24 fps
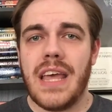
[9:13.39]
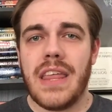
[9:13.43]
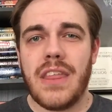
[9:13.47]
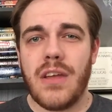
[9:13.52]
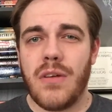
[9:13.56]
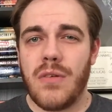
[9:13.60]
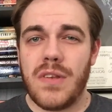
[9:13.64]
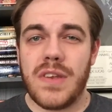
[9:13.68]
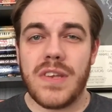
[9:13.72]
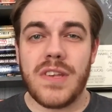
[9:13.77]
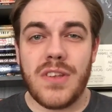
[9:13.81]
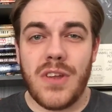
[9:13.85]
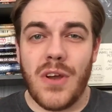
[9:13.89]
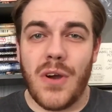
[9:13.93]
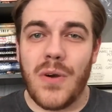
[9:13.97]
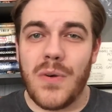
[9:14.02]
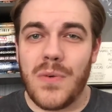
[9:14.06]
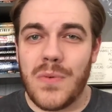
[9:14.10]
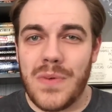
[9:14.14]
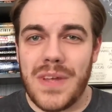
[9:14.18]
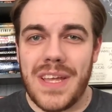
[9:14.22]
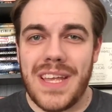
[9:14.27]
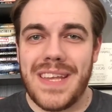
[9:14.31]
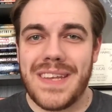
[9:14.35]
There is no
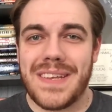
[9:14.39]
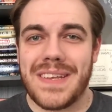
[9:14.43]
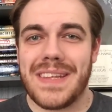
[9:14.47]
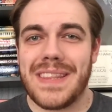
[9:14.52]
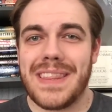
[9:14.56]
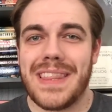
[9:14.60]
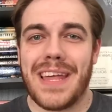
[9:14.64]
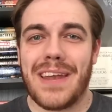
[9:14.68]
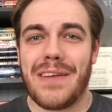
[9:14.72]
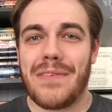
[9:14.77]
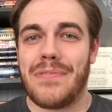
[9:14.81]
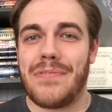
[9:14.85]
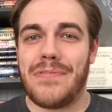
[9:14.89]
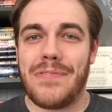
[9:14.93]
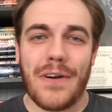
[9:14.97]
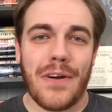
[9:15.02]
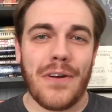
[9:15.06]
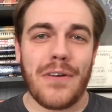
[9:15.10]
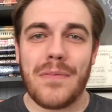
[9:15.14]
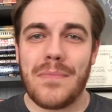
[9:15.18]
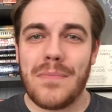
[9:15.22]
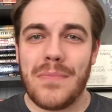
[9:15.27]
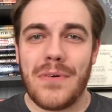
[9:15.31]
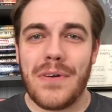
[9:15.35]
reason that a
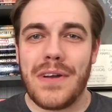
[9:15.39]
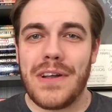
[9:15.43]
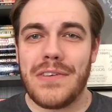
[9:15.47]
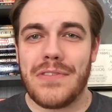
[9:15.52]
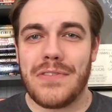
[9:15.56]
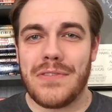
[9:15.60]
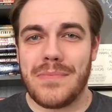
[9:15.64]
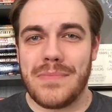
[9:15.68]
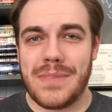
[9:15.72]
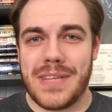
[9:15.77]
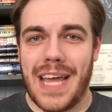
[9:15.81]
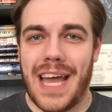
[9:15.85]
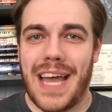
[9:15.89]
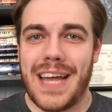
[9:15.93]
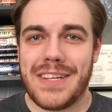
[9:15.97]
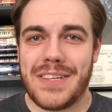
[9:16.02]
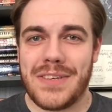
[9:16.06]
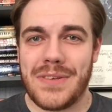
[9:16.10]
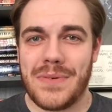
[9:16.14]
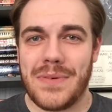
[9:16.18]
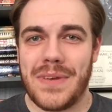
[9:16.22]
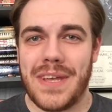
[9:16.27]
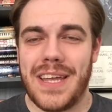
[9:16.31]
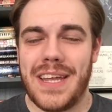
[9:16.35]
farm boy from
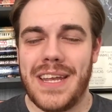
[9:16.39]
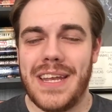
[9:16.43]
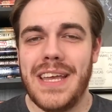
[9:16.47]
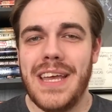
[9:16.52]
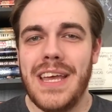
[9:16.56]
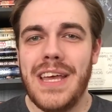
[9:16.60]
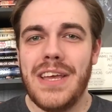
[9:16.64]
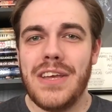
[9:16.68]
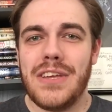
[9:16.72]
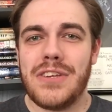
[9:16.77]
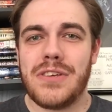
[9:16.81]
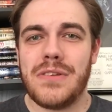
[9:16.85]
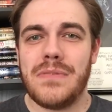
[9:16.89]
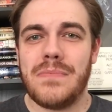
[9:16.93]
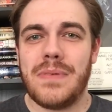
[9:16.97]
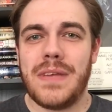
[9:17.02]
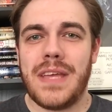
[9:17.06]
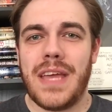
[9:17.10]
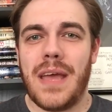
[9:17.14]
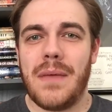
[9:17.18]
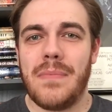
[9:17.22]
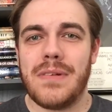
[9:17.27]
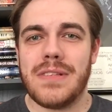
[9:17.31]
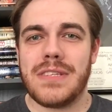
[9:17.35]
Tatooine should
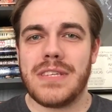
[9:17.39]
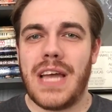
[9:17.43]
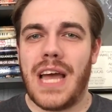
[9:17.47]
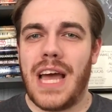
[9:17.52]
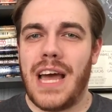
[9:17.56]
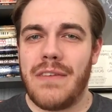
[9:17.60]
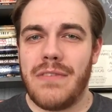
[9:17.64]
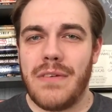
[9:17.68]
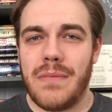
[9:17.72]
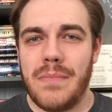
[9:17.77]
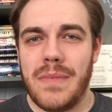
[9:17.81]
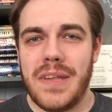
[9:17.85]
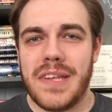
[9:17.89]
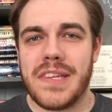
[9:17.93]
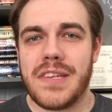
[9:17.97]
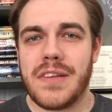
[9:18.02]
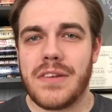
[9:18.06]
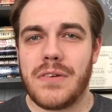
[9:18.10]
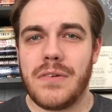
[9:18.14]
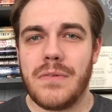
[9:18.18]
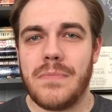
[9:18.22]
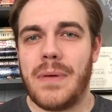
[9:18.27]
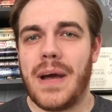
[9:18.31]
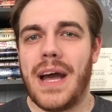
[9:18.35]
be able to have a
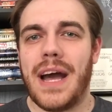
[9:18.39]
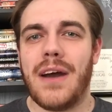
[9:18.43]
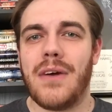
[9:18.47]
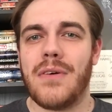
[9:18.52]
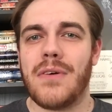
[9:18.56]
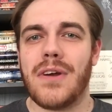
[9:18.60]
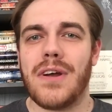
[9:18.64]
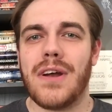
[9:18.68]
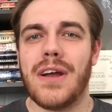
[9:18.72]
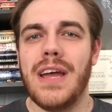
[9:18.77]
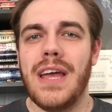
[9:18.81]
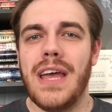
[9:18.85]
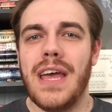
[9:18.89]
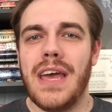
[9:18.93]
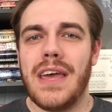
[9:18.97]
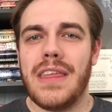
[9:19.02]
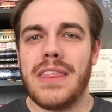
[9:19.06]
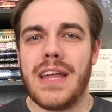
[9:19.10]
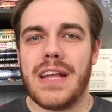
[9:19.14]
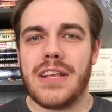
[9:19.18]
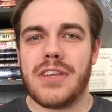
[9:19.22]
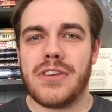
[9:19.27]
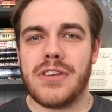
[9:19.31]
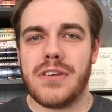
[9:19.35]
mystical power
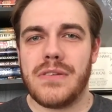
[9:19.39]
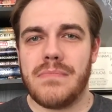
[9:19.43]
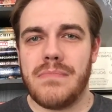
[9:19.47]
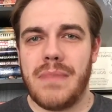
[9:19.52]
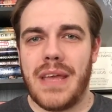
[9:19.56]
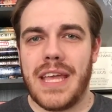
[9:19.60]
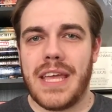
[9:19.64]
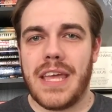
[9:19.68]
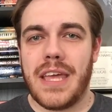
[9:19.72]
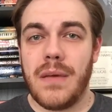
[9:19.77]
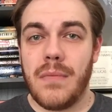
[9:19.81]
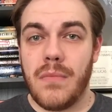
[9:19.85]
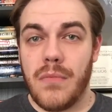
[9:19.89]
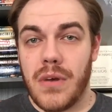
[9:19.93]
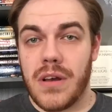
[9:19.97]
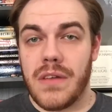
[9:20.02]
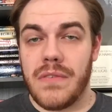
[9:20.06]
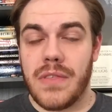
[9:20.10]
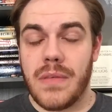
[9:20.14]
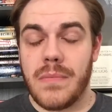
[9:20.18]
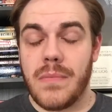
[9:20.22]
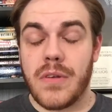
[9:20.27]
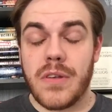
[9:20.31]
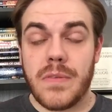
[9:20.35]
that should make him one
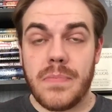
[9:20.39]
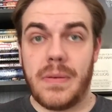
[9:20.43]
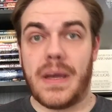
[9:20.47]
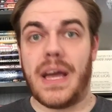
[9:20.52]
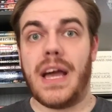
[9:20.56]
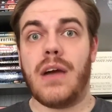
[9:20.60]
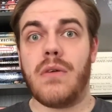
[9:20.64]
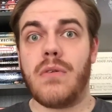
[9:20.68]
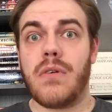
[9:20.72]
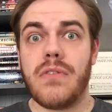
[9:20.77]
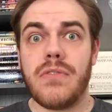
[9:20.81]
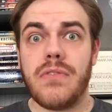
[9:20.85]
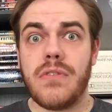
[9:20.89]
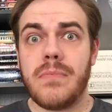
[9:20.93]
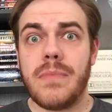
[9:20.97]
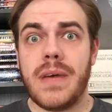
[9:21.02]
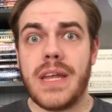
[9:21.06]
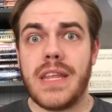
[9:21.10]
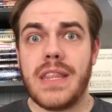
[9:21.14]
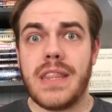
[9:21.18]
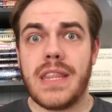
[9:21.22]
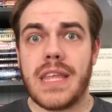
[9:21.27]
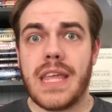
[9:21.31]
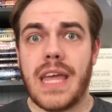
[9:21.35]
of the most powerful
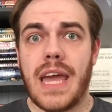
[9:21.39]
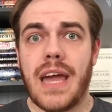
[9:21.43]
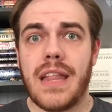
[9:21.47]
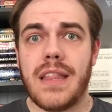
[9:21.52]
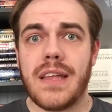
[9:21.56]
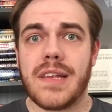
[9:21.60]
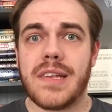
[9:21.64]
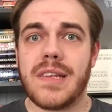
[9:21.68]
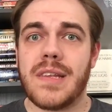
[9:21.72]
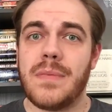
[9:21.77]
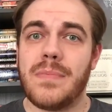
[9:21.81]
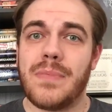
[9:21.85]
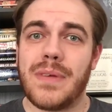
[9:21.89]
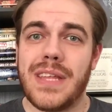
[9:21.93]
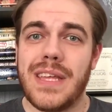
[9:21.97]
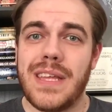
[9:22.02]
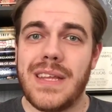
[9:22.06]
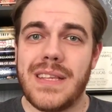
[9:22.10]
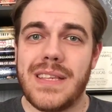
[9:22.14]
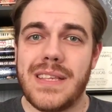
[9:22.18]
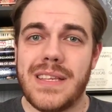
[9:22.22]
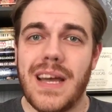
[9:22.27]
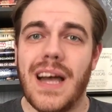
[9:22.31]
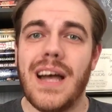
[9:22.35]
men in the galaxy, but
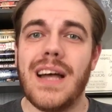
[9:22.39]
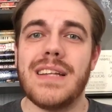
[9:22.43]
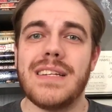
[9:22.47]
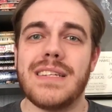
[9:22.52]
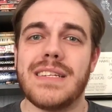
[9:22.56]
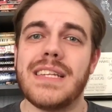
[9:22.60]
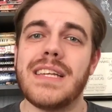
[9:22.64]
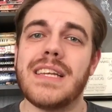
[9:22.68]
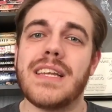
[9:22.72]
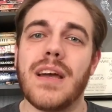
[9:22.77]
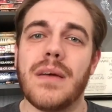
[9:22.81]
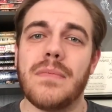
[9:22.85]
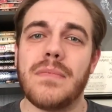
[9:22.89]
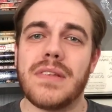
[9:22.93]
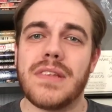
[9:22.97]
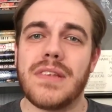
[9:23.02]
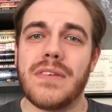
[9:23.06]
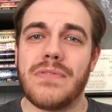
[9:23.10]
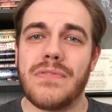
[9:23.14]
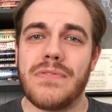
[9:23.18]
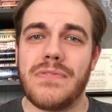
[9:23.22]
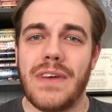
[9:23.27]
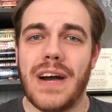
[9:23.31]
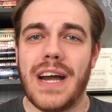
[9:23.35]
he does. He comes
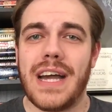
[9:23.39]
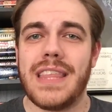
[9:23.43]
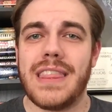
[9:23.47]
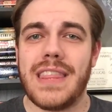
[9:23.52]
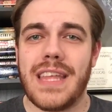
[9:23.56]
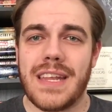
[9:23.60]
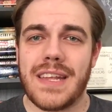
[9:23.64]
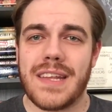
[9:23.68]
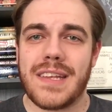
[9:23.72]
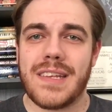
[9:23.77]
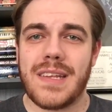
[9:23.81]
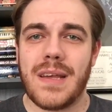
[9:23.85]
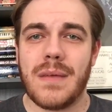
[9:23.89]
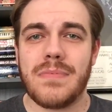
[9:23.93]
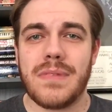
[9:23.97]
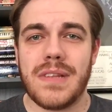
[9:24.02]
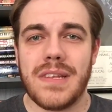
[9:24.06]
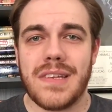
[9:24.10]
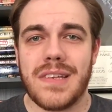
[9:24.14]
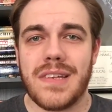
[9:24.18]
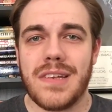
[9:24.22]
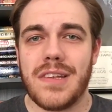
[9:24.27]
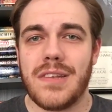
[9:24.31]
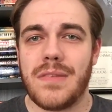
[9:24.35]
to find that
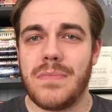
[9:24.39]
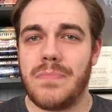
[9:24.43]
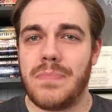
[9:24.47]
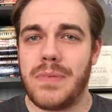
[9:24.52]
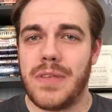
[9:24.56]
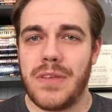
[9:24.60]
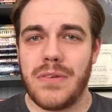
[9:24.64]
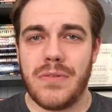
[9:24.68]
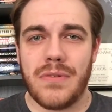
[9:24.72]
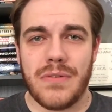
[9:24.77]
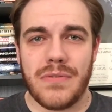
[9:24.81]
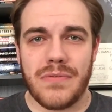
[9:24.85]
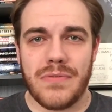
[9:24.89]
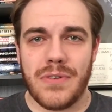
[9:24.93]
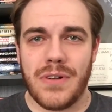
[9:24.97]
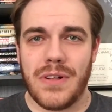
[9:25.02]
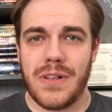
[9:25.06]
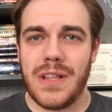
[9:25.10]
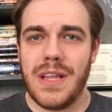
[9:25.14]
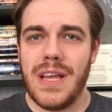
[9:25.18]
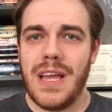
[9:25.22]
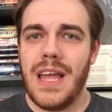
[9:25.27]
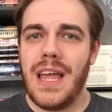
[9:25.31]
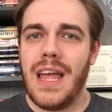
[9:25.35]
acceptance, and it's
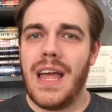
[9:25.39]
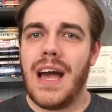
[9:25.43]
beautiful.